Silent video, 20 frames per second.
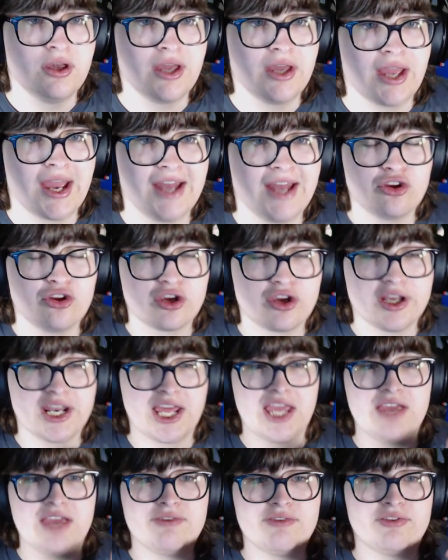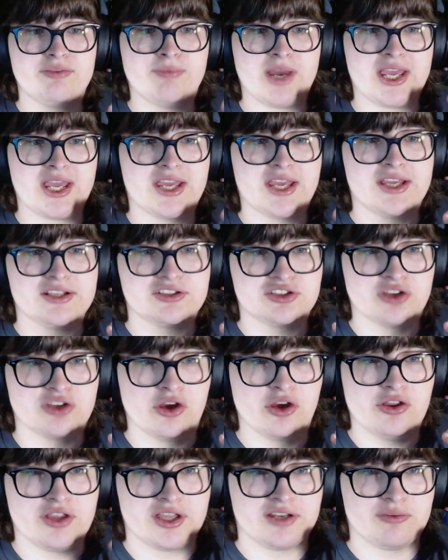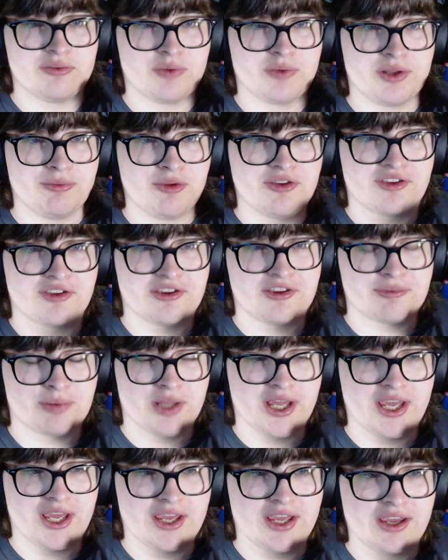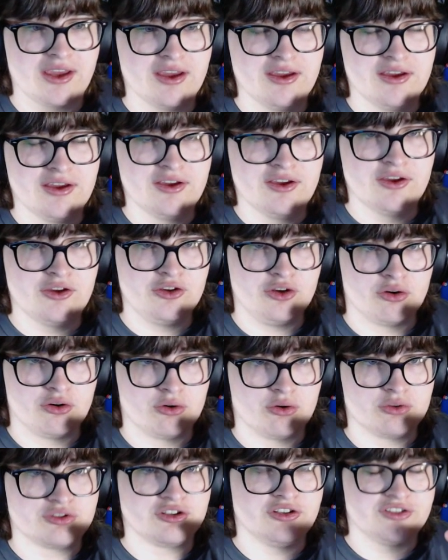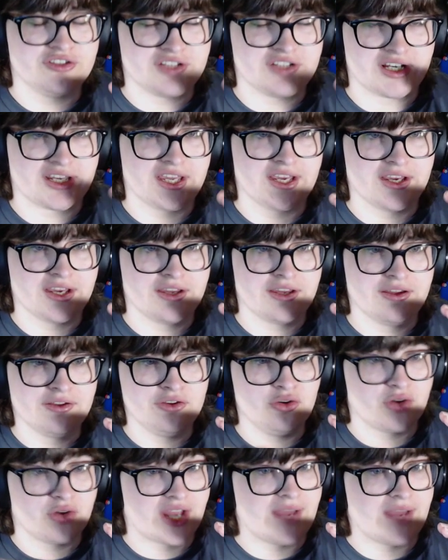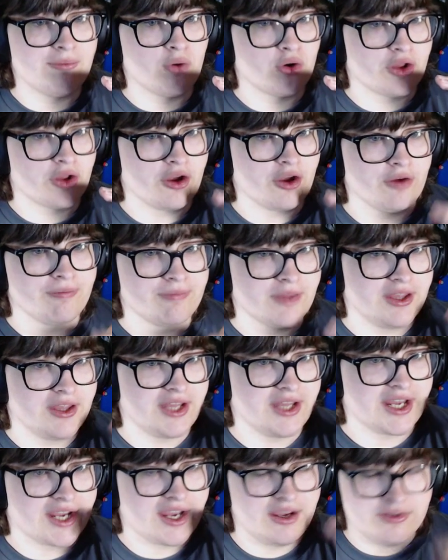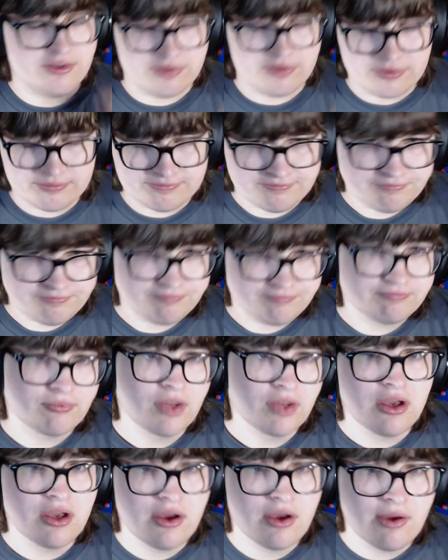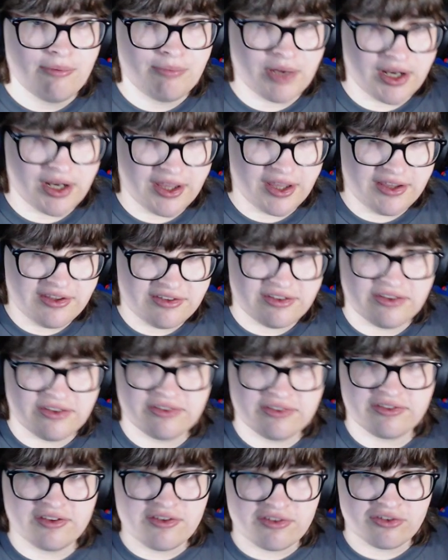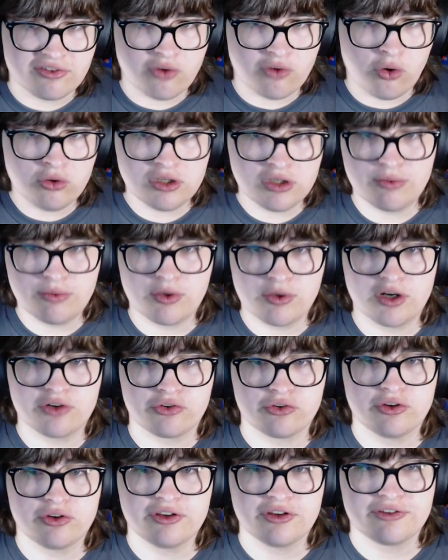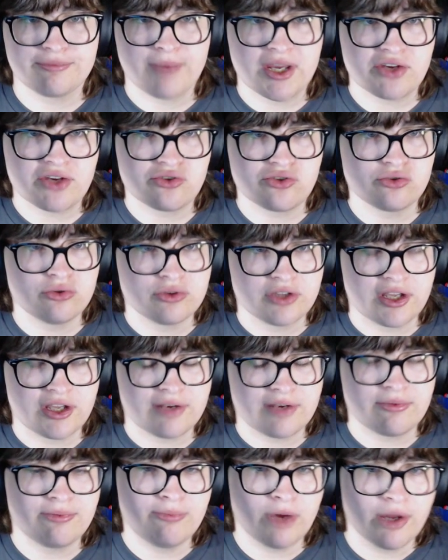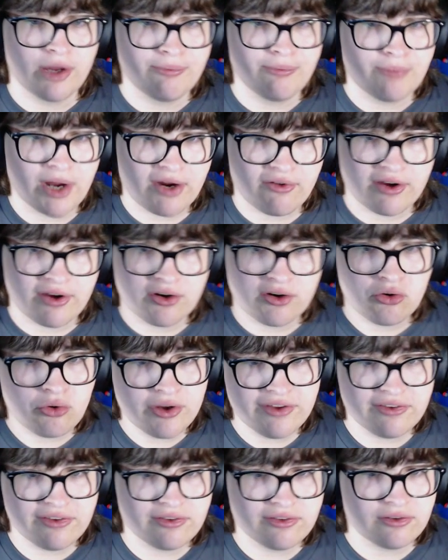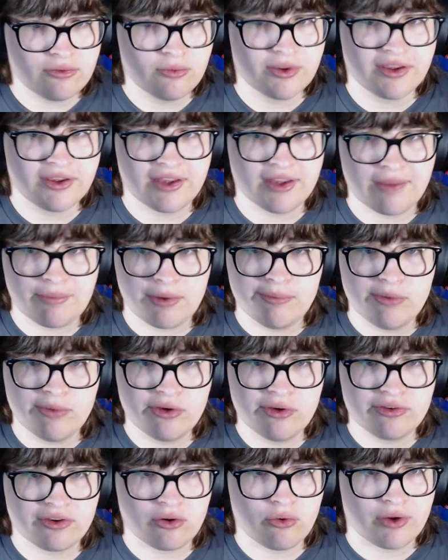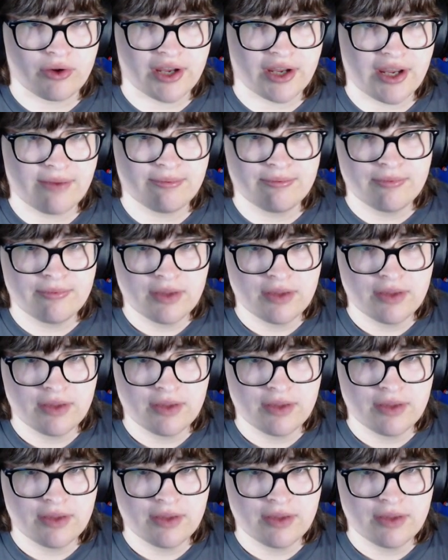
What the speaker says: And you can even make it so that when music is playing, you're also ducking your game audio in that case. But in this instance, all I want to do is make sure that my background noise, whether that be music or game